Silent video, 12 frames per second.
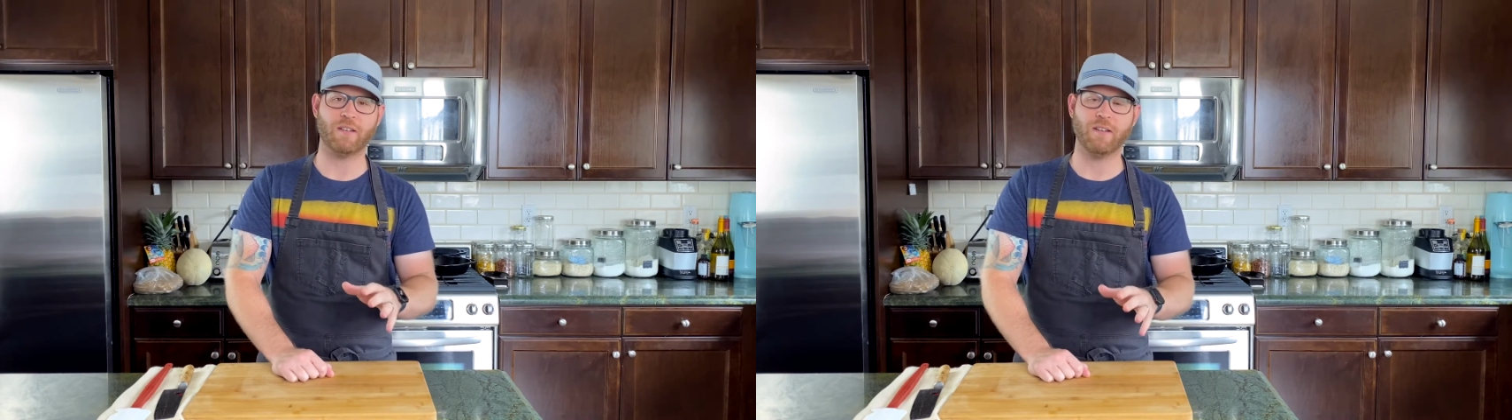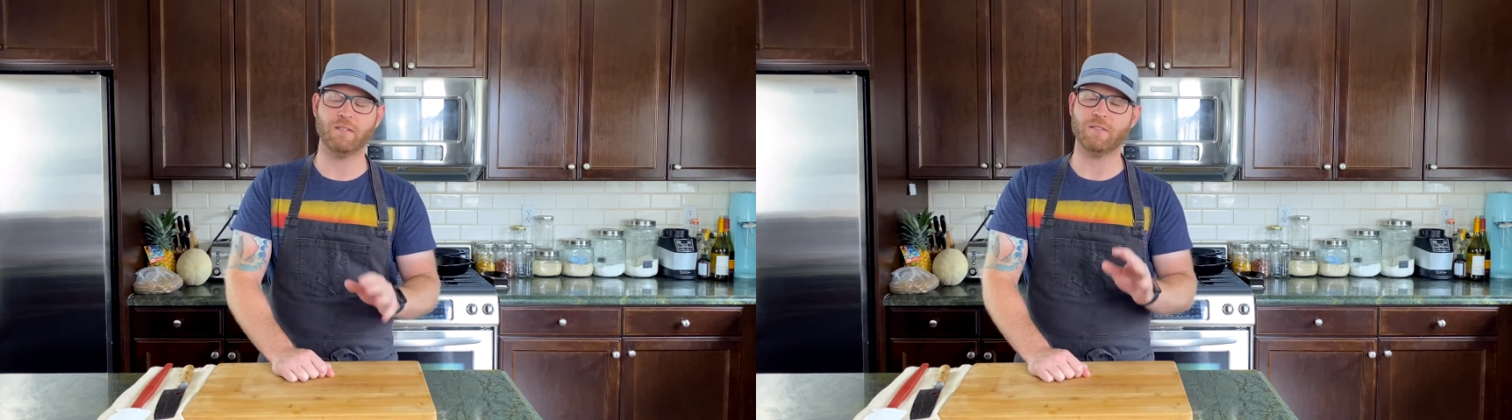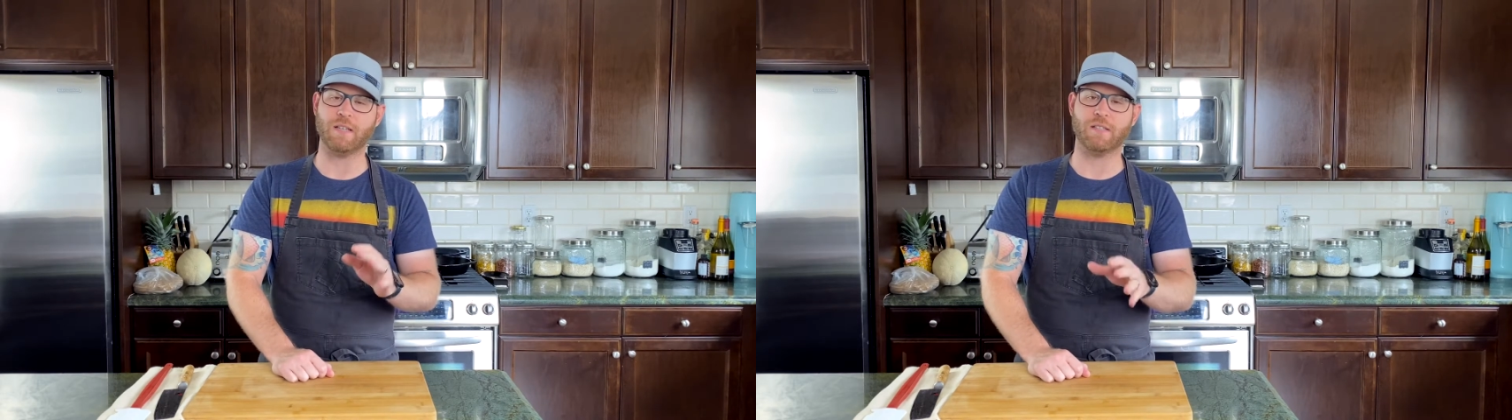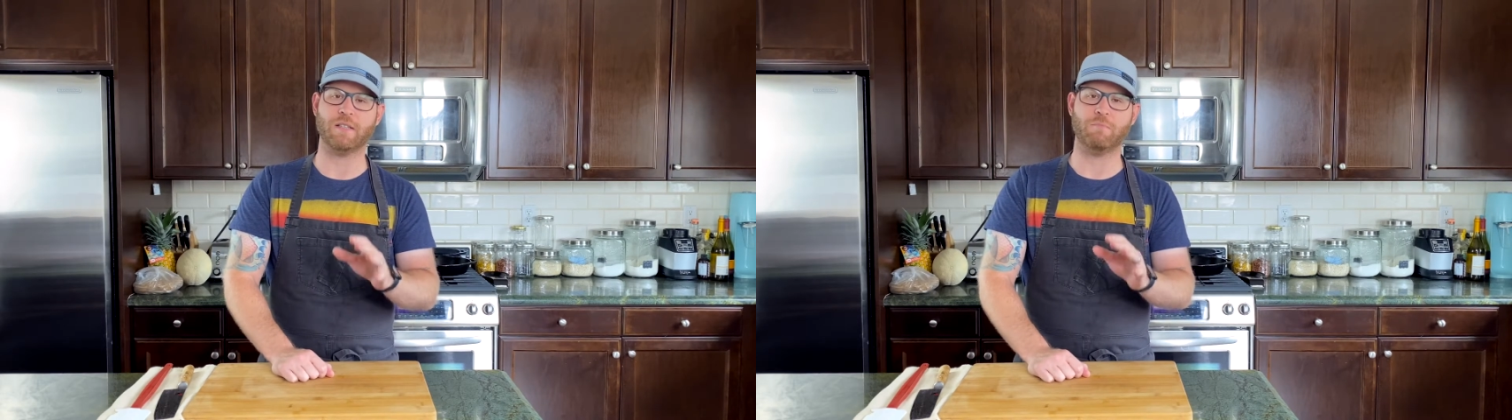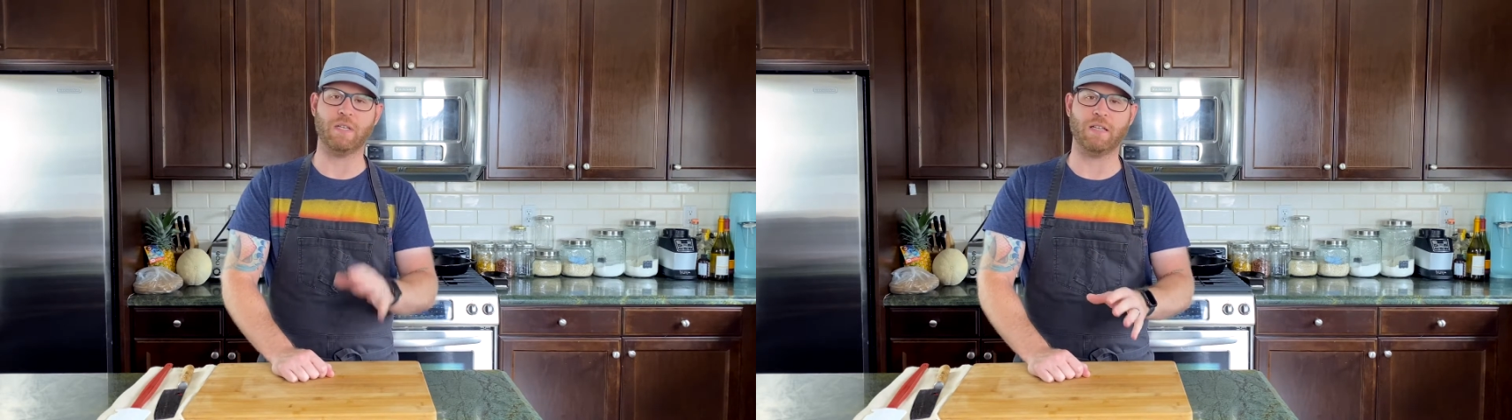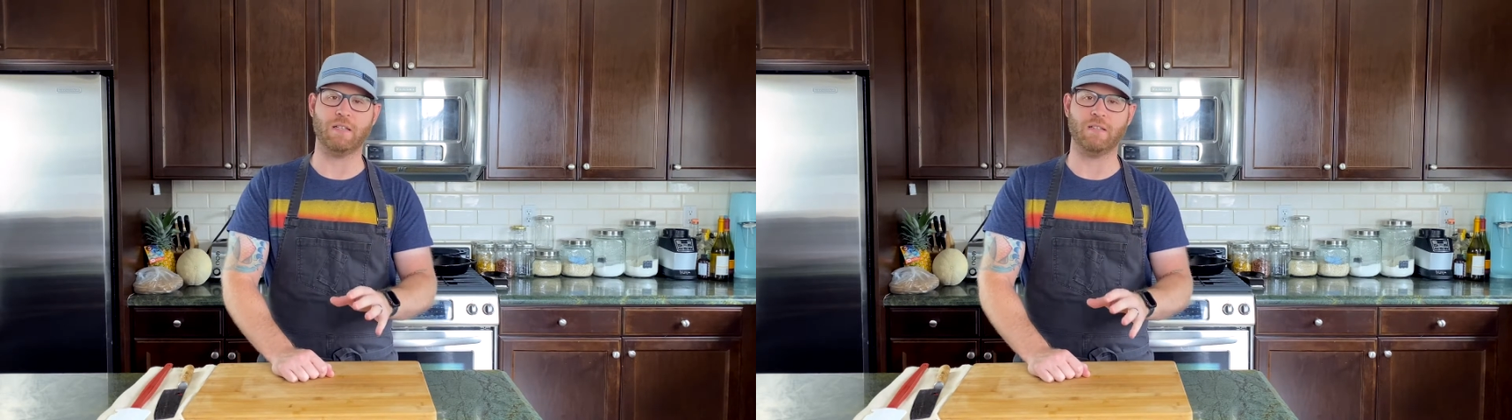doesn't
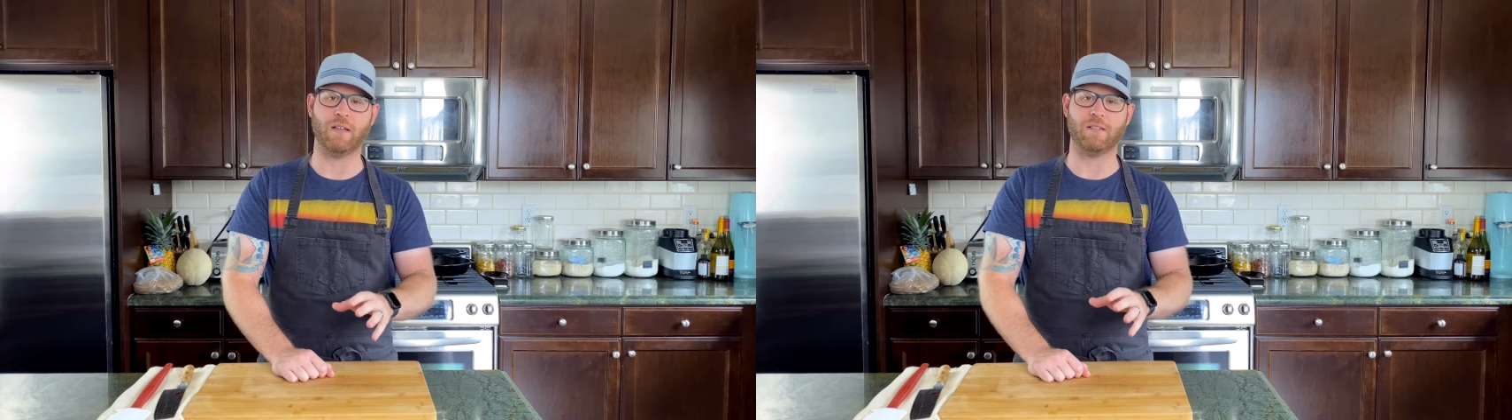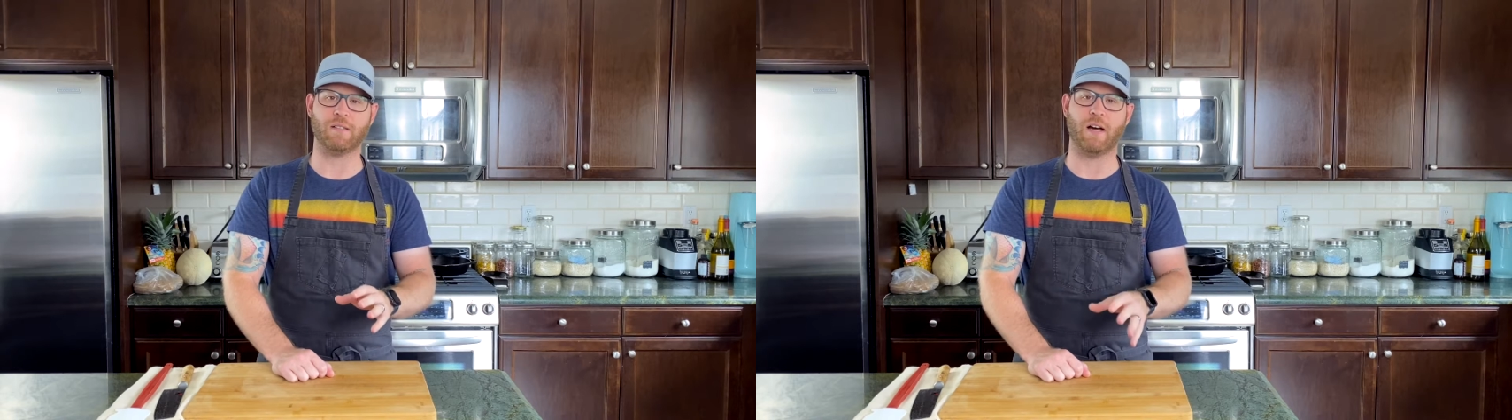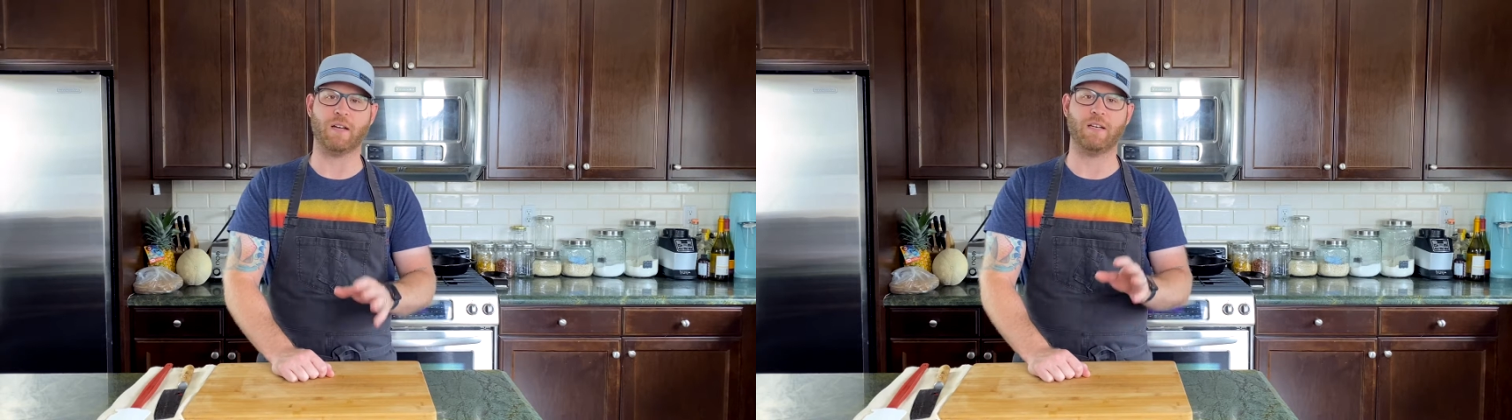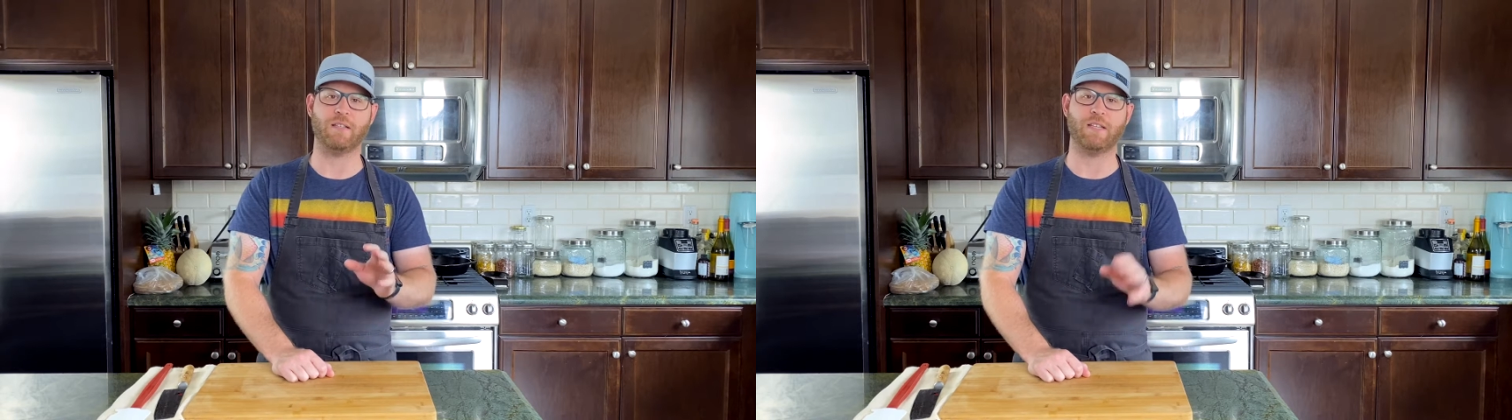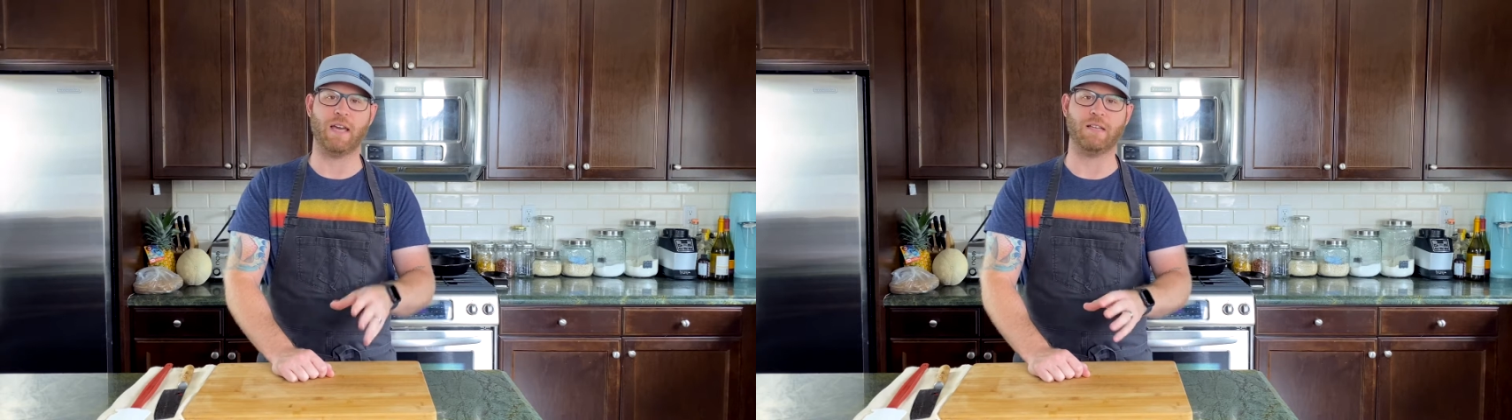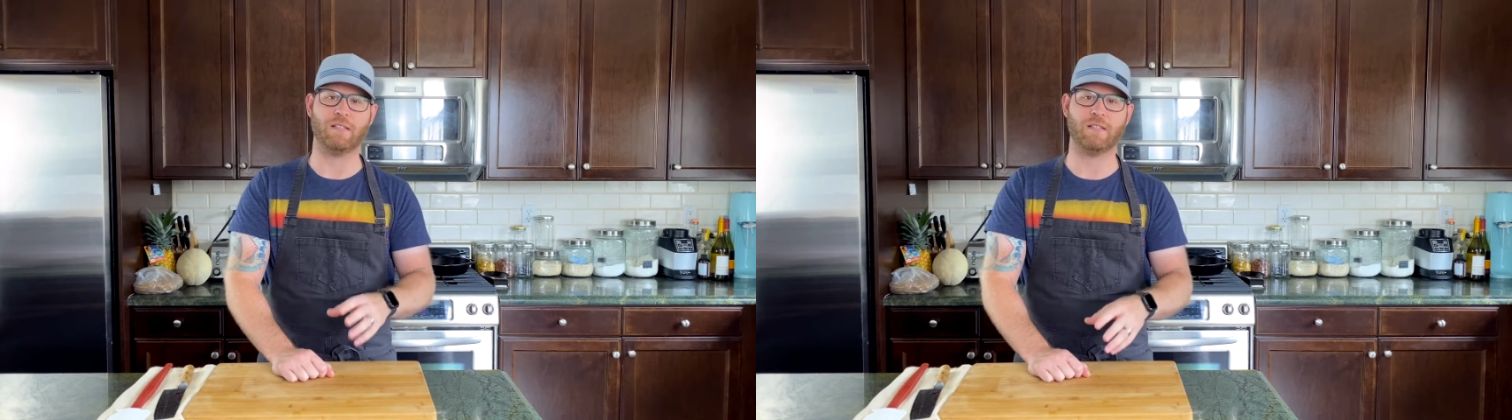mean it's not going to
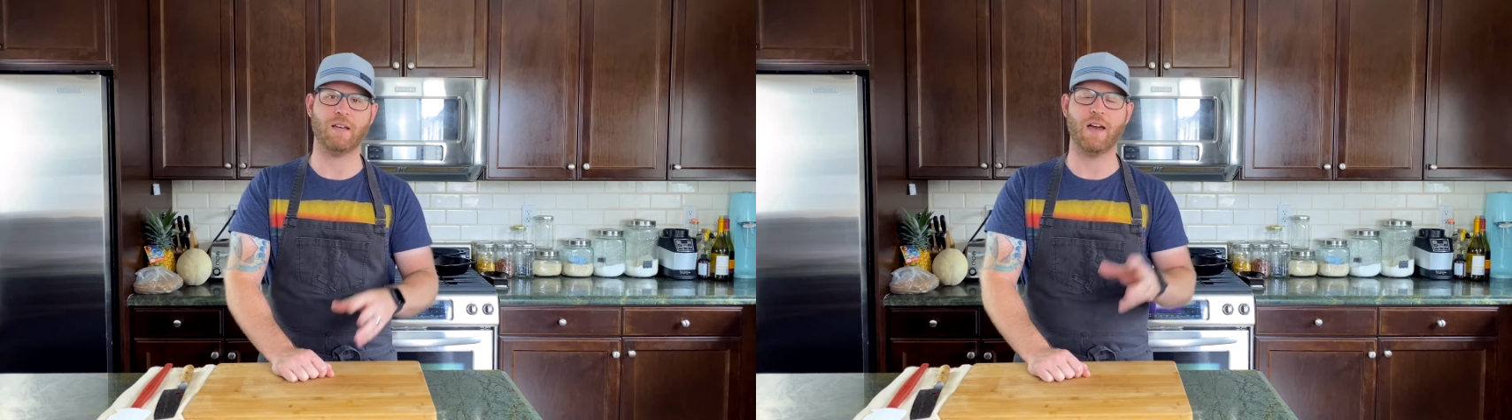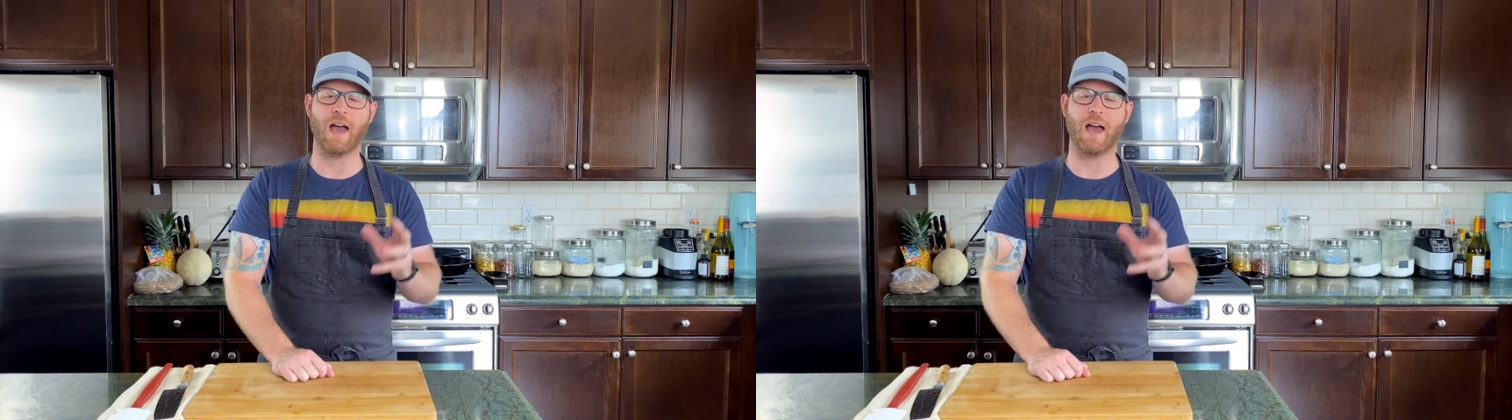taste